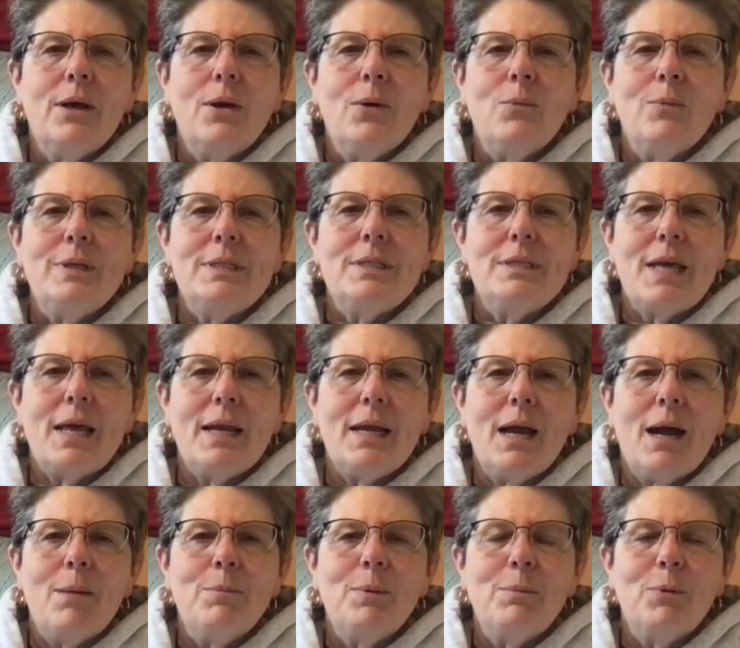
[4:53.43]
when setting
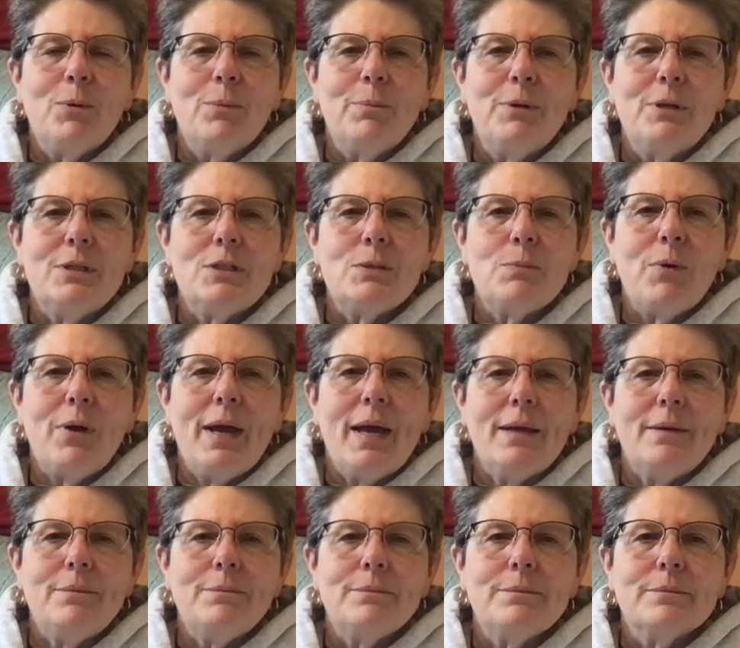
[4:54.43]
up a bull put spread.
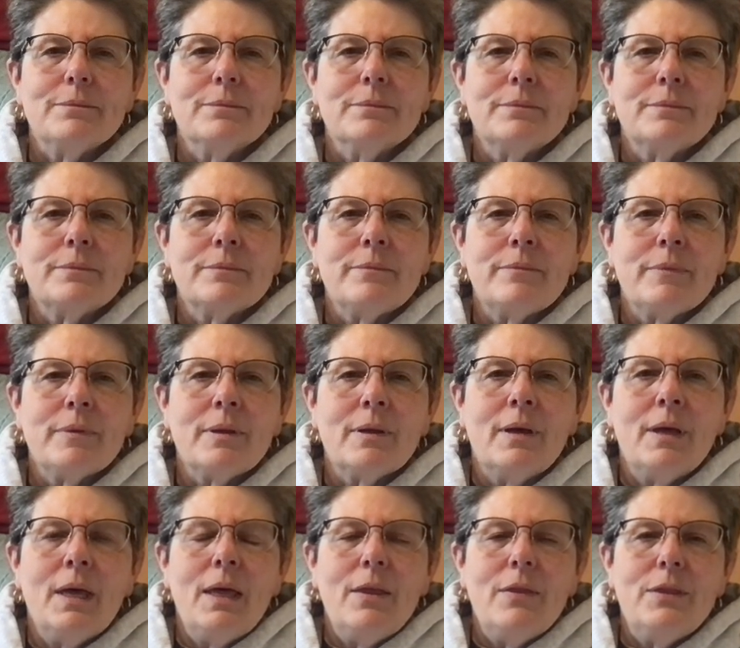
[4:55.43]

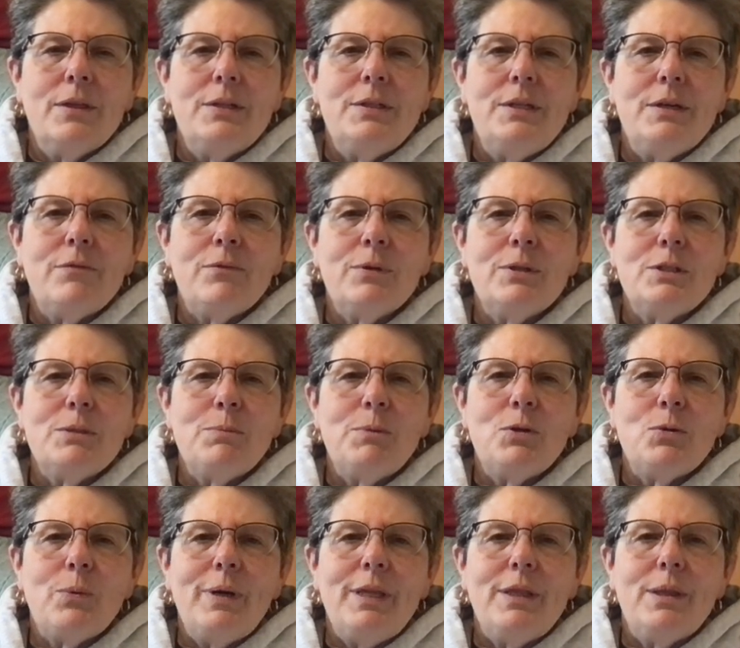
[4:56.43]
The difference
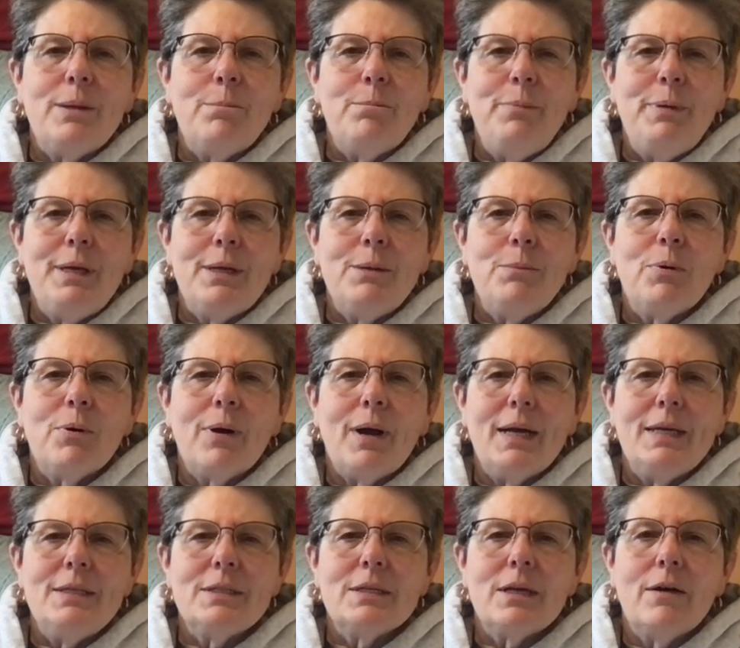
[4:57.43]
between the bid
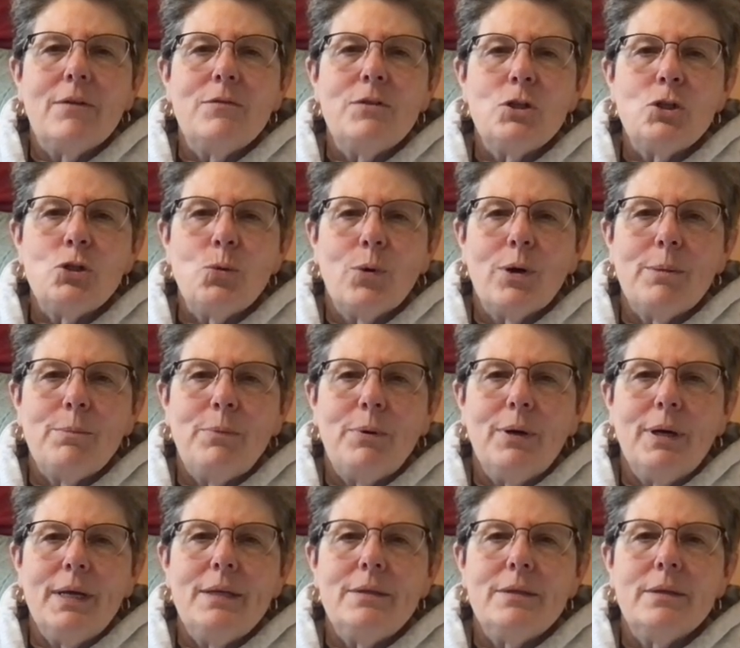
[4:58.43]
price of the short
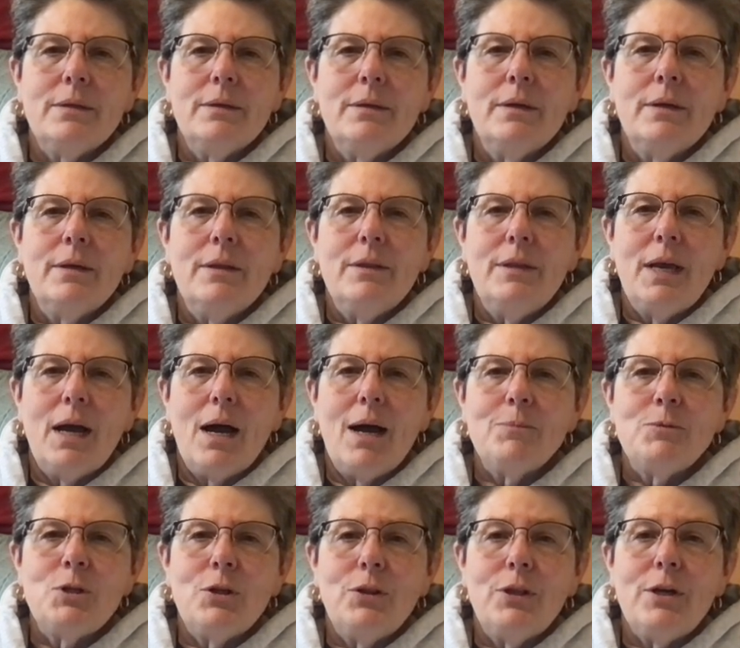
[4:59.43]
put, the
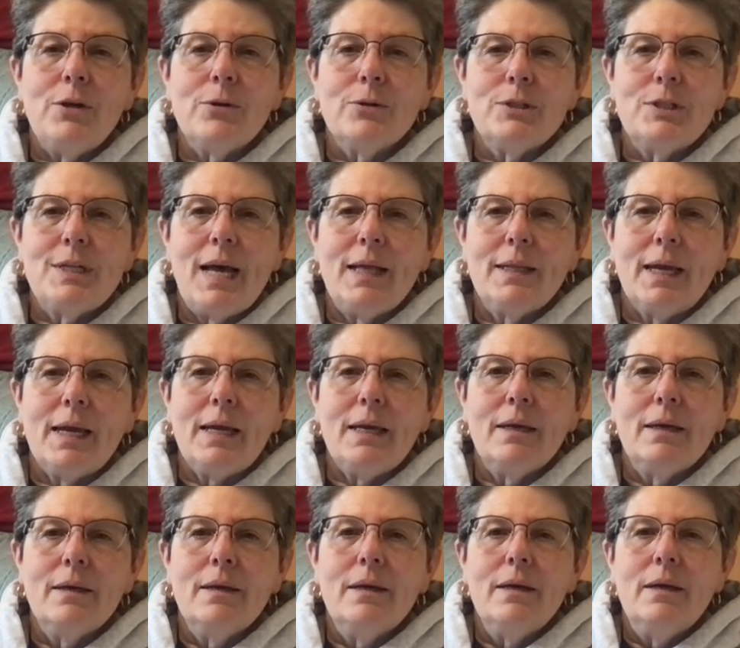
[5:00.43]
option that you're selling,
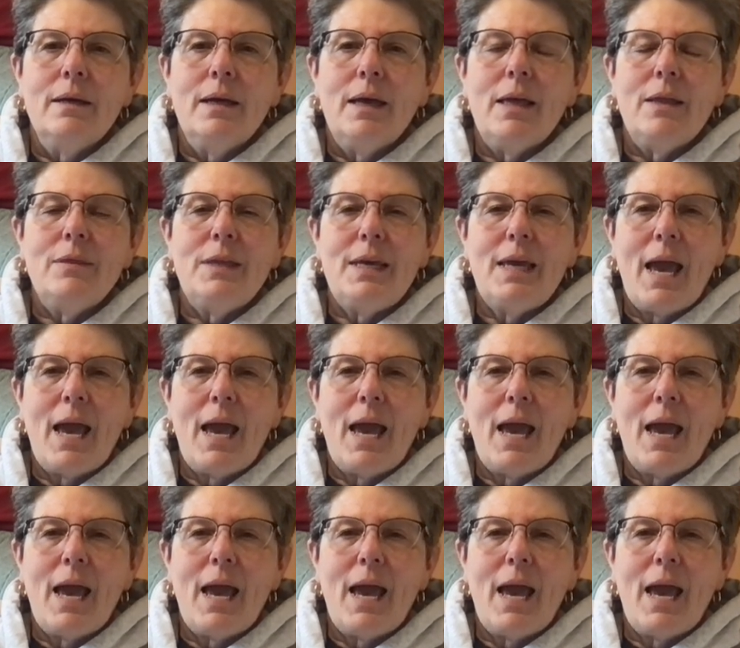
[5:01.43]
and the